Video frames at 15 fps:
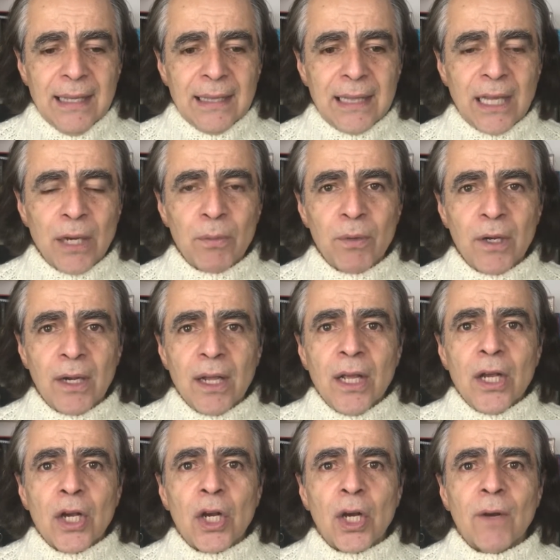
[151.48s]
They will
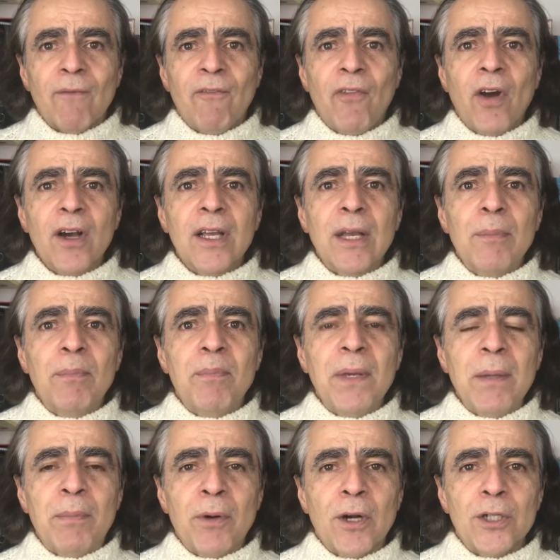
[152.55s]
convoke
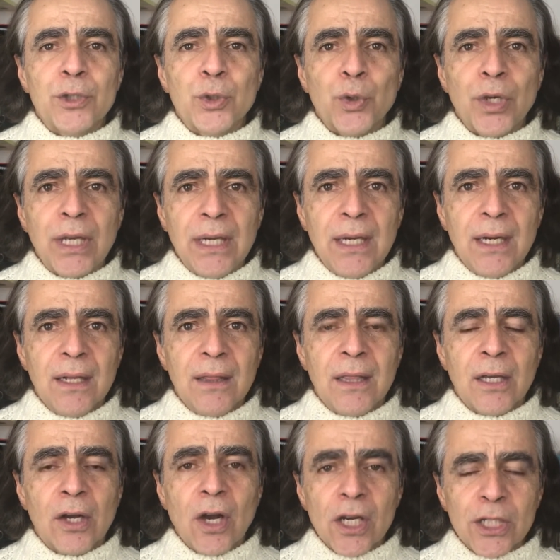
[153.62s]
people to hear
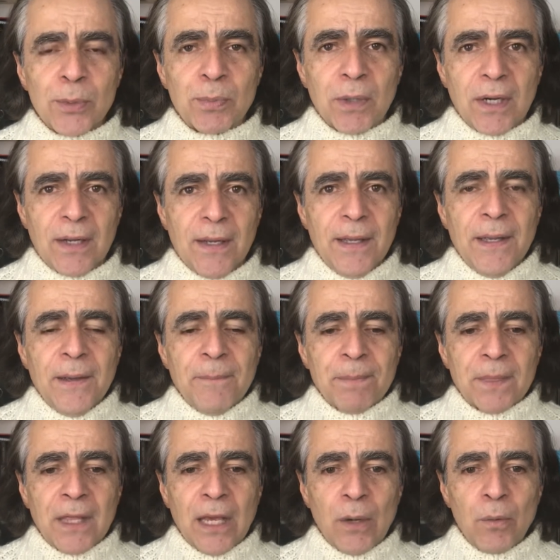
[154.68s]
the gospel.
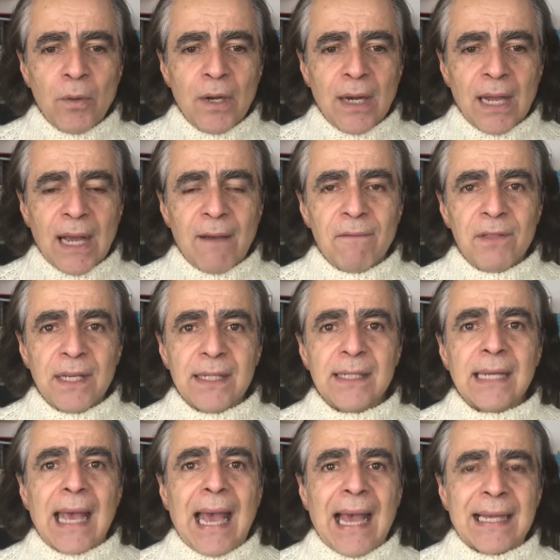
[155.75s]
They will have
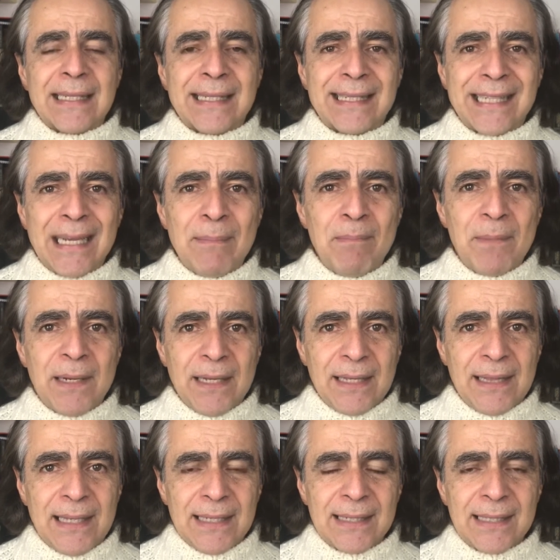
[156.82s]
this assembly,
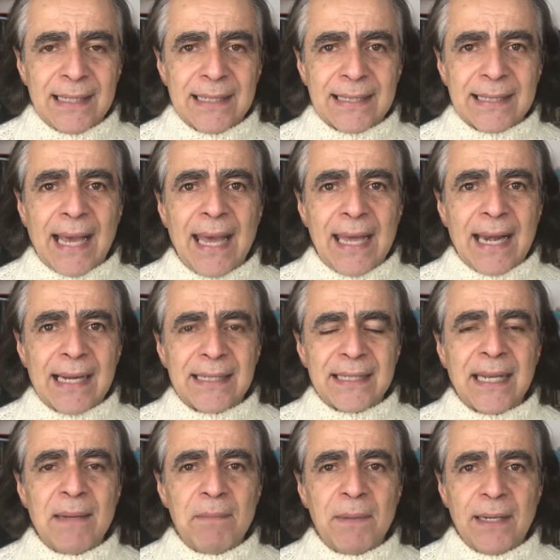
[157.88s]
this desired
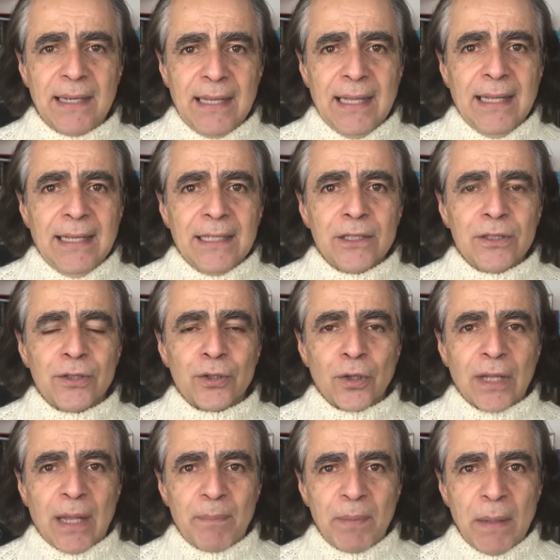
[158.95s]
assembly, so
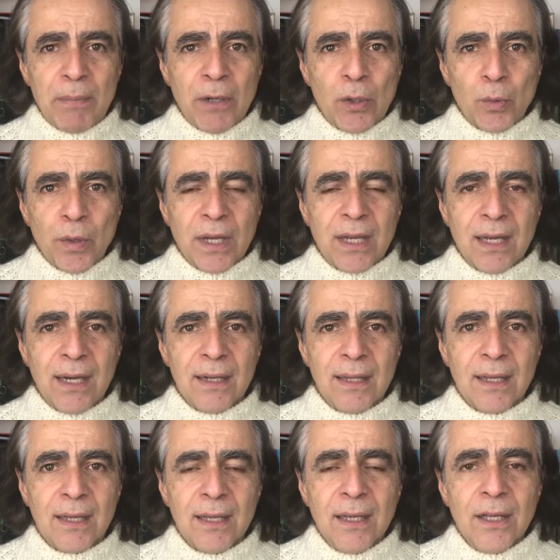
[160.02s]
that people will hear
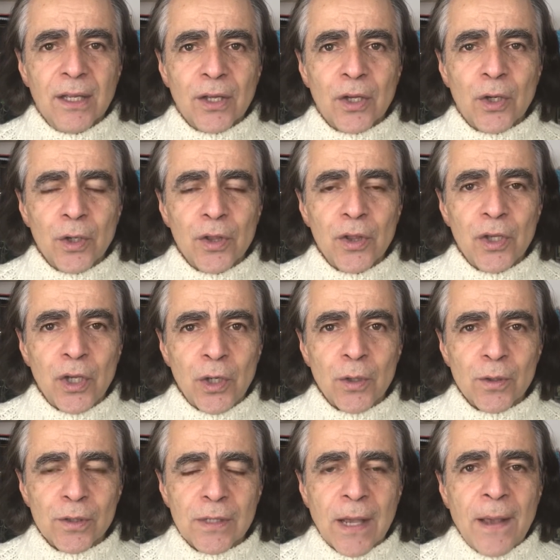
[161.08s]
the good
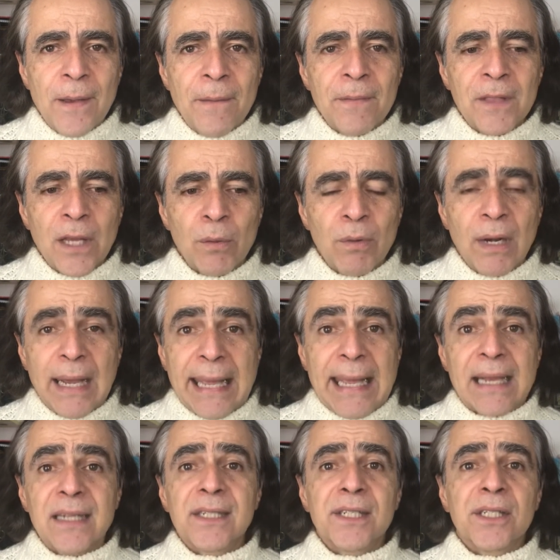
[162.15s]
news. They will
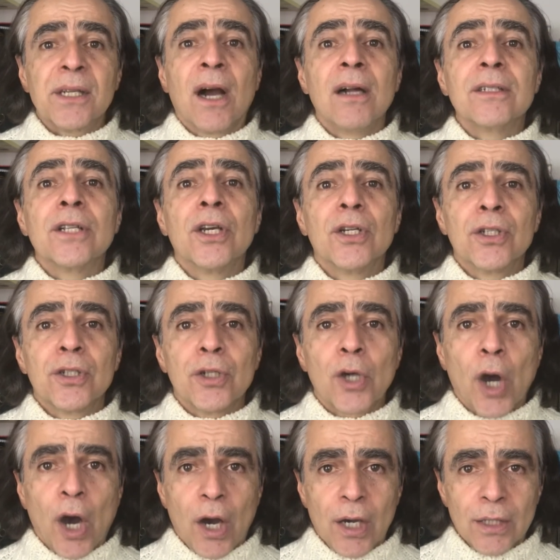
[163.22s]
exalt
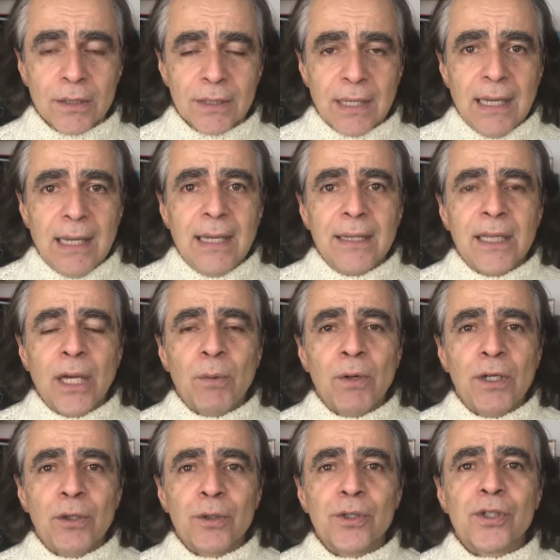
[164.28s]
God. They will
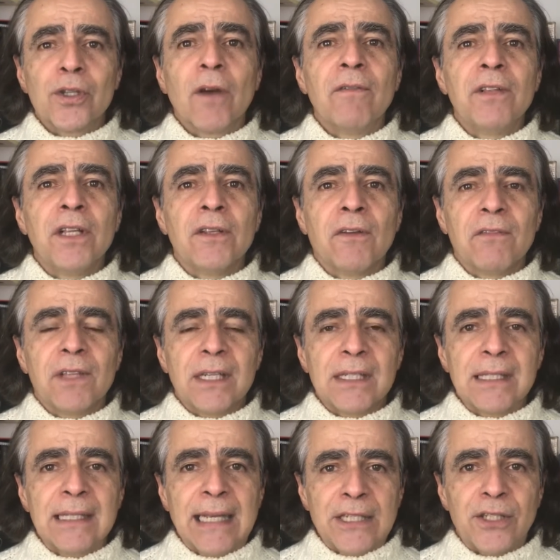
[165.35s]
do something of this
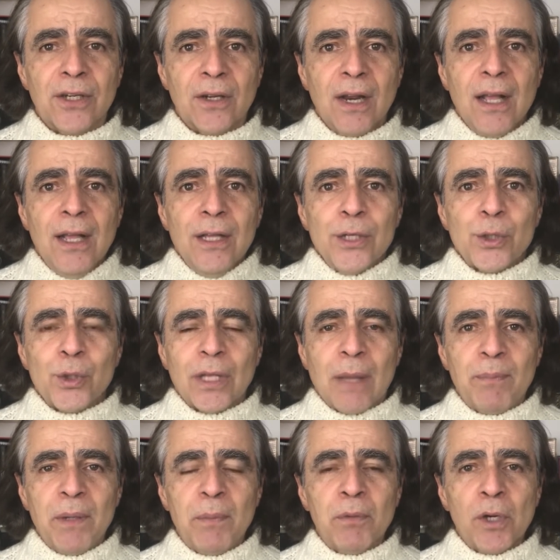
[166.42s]
nature so that
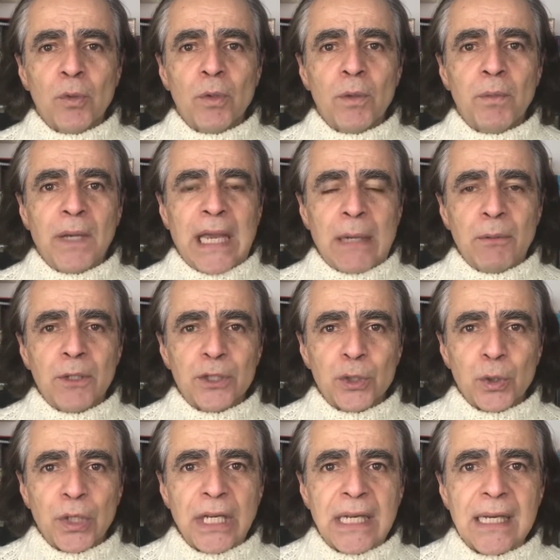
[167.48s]
people will be able to
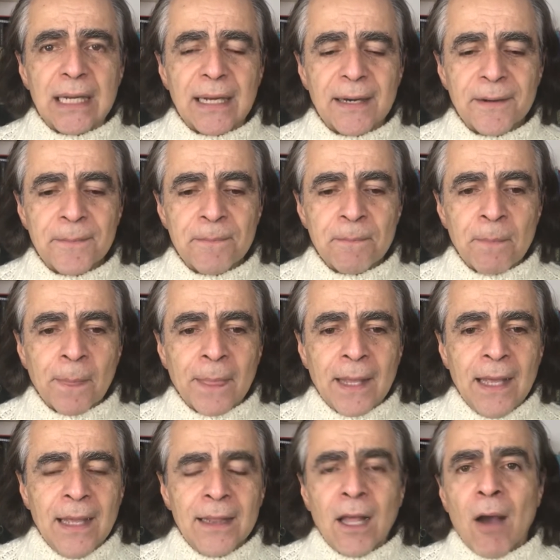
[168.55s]
hear.
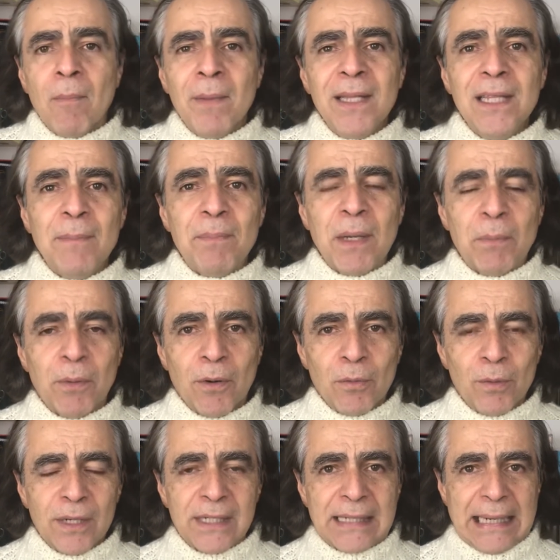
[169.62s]
Now, many people
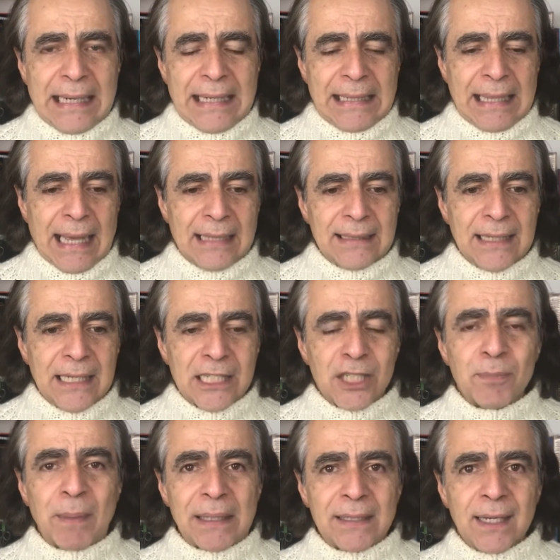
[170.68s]
will say that it's
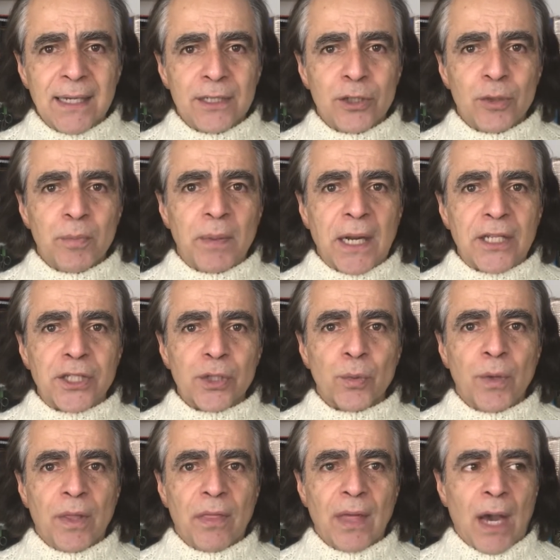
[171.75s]
better to preach
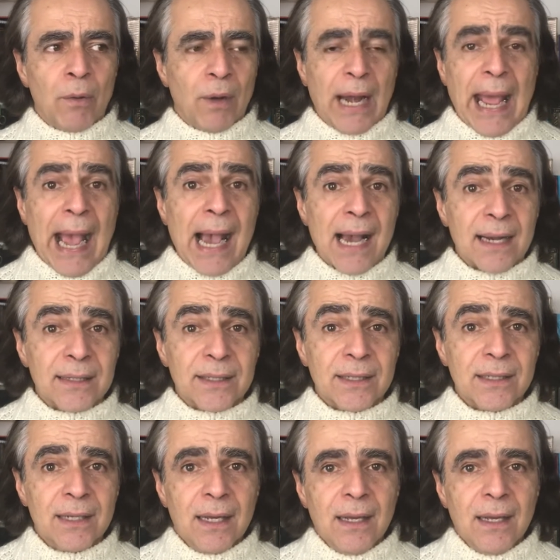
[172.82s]
with our acts.